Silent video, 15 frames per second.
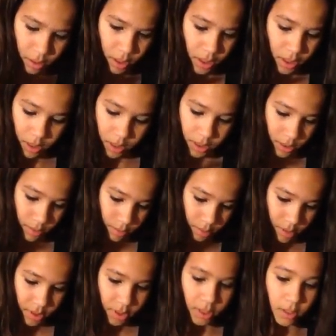Yeah, something
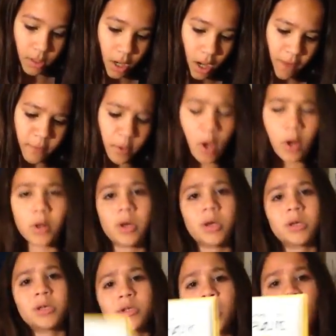like that. Avocado
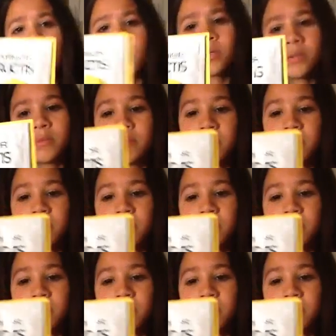extract.